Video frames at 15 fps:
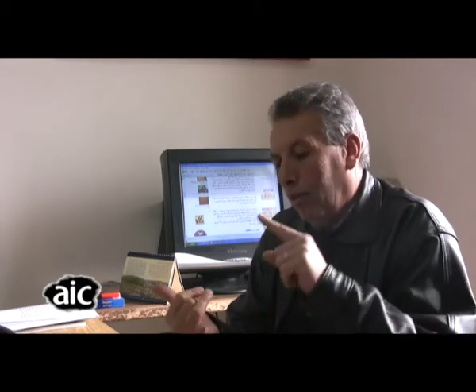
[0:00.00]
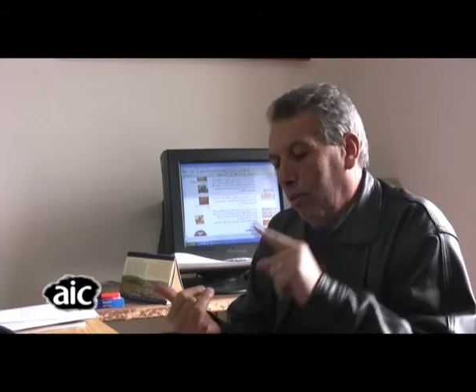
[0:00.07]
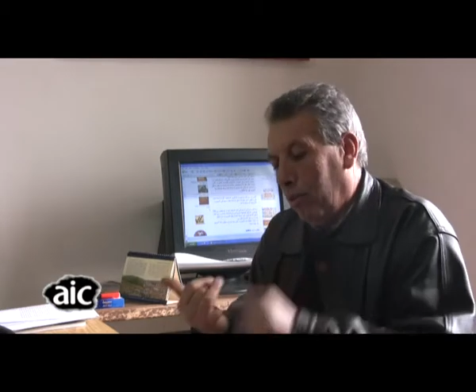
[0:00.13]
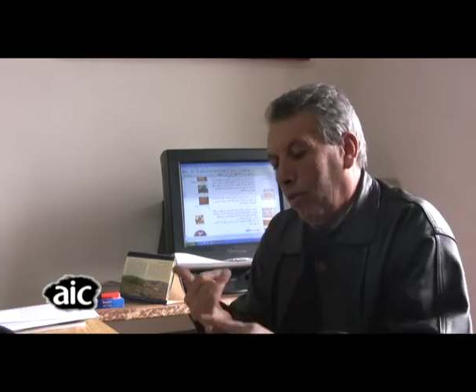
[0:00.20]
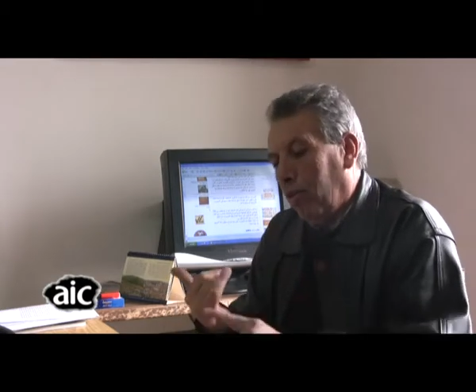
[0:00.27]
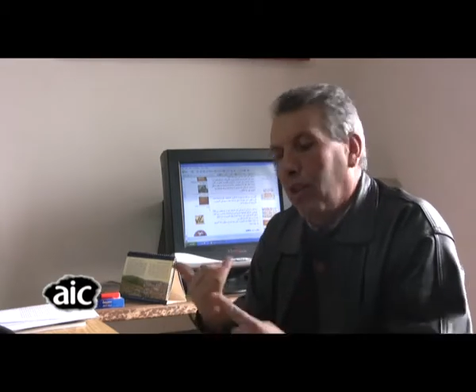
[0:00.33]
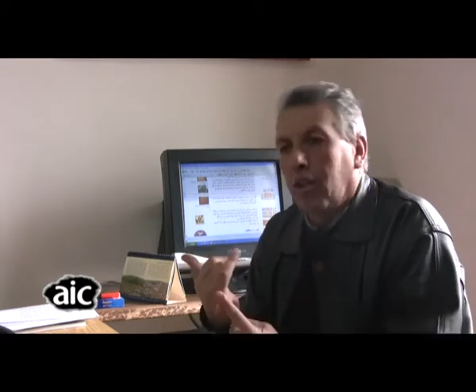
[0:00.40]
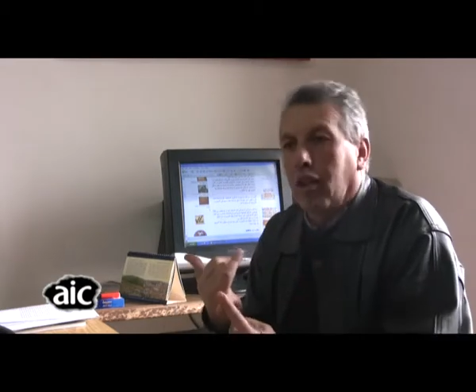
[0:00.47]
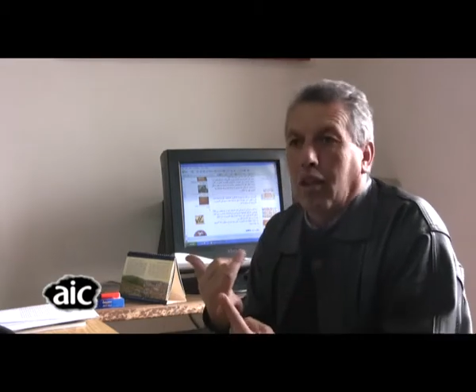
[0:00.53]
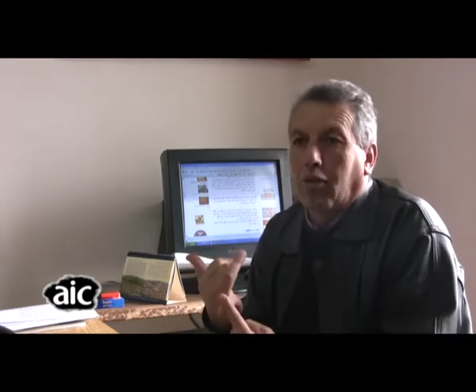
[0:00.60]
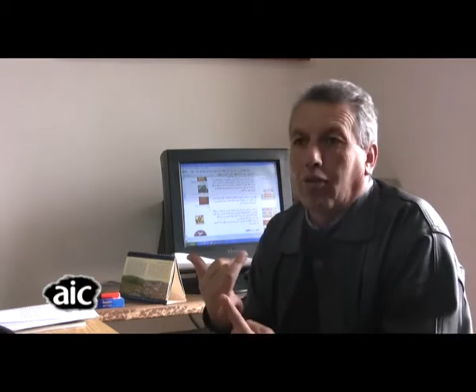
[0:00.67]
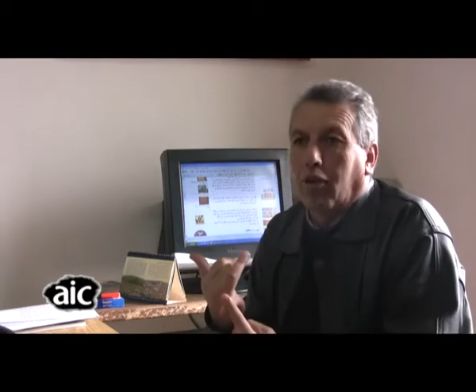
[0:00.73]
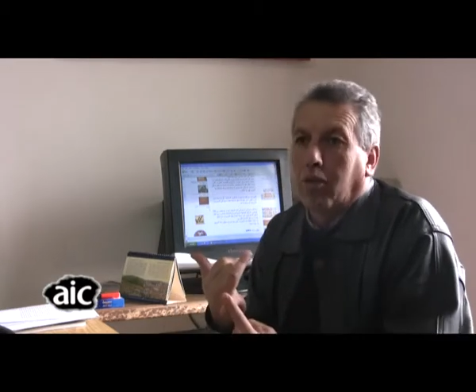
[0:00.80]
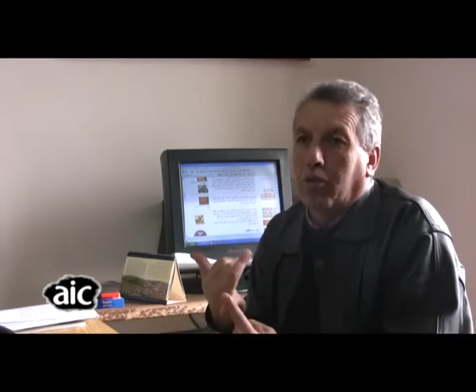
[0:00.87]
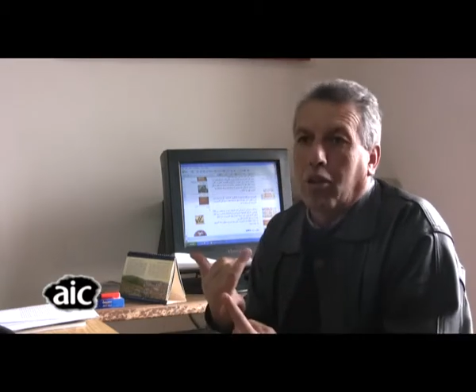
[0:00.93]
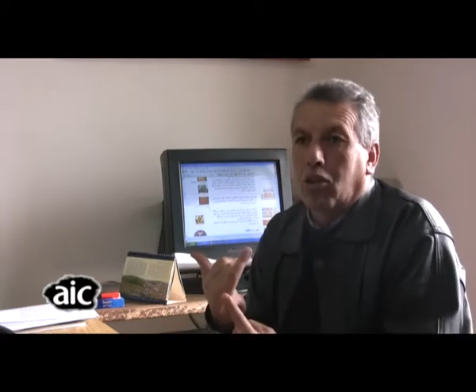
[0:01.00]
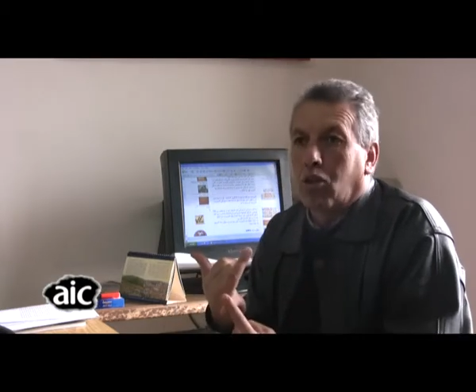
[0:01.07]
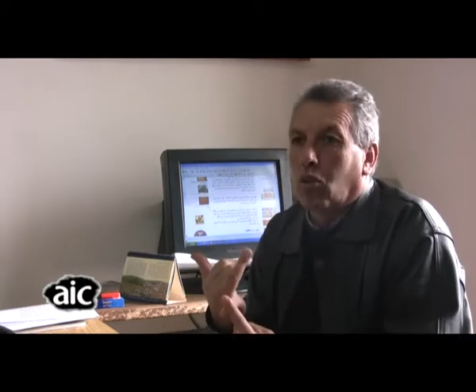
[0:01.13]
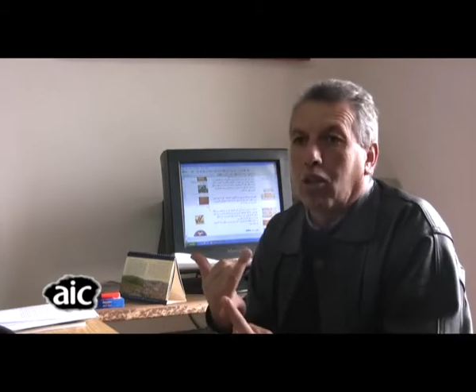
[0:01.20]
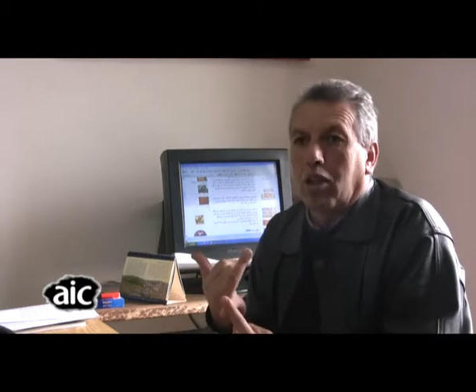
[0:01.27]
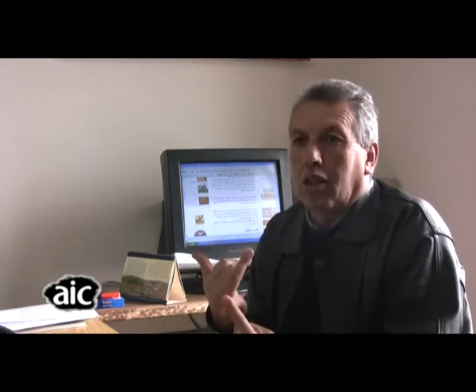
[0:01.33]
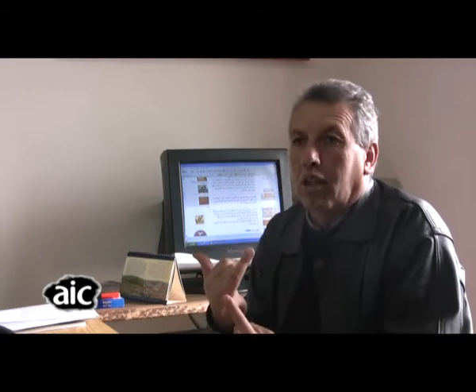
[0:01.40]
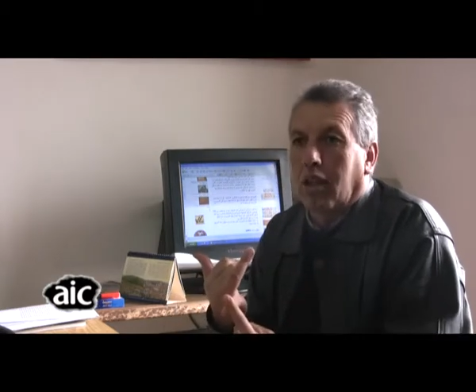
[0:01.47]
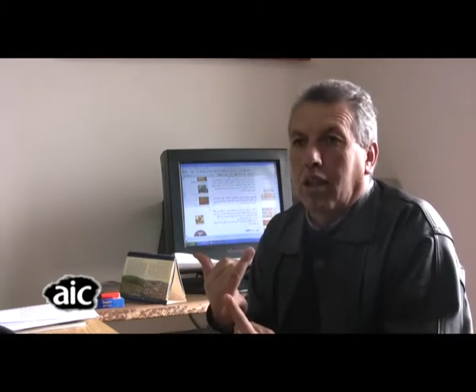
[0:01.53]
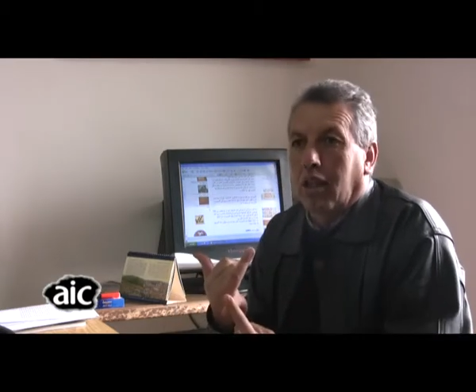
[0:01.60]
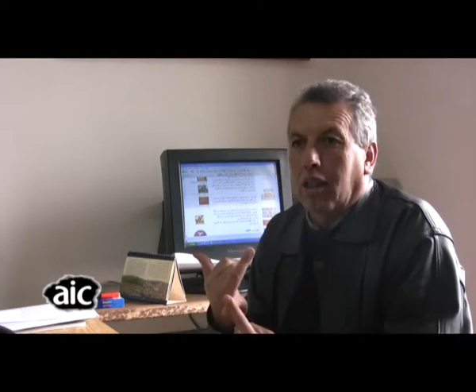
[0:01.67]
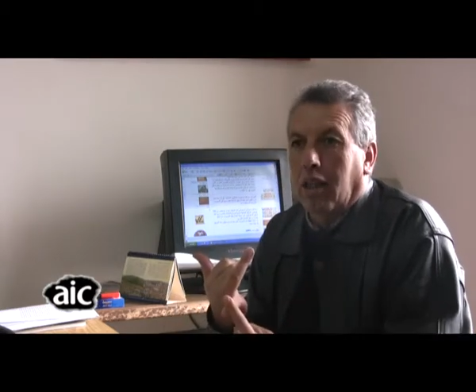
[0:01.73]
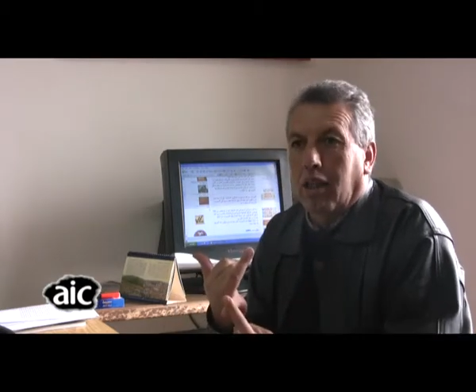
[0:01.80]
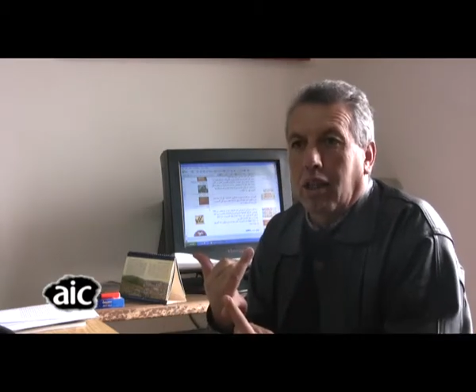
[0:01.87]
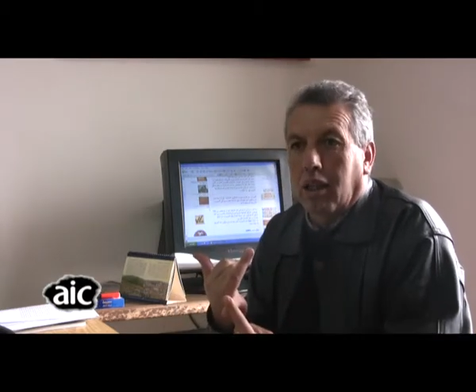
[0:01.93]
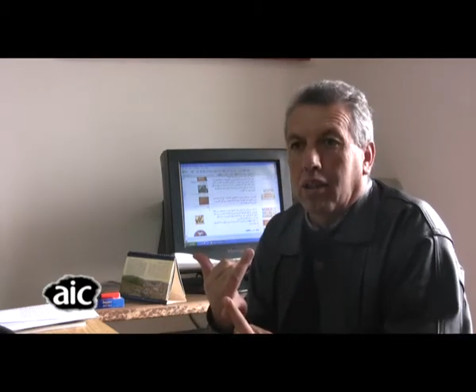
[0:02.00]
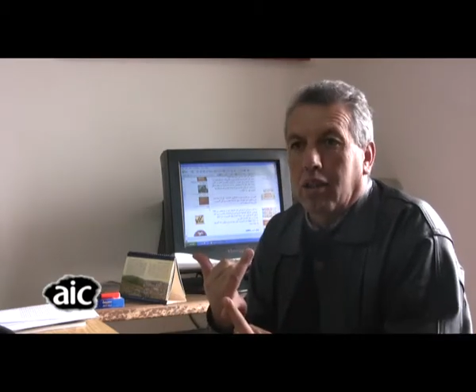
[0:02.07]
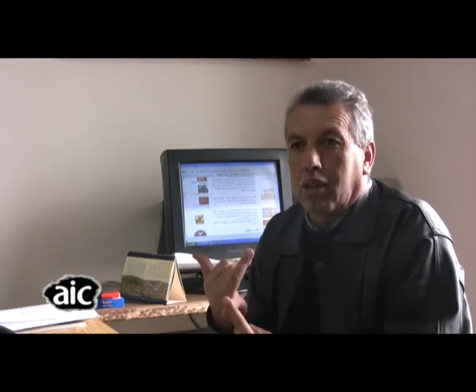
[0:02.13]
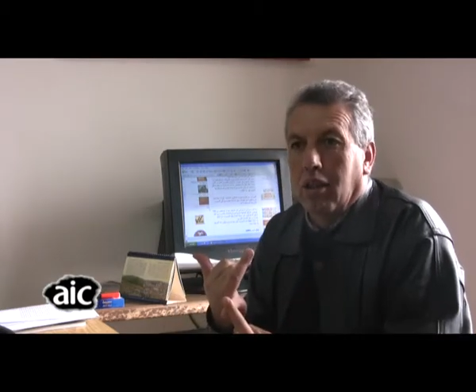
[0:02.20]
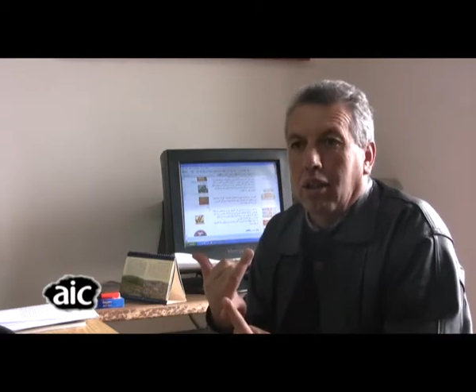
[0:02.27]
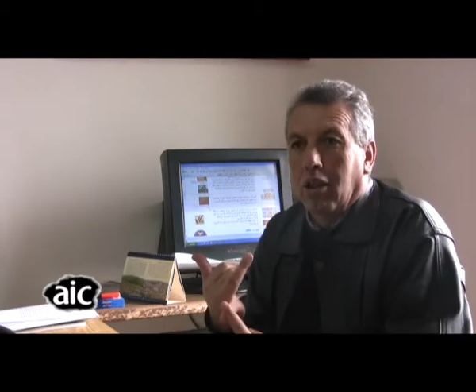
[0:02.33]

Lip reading: preventing the farmers to enter their areas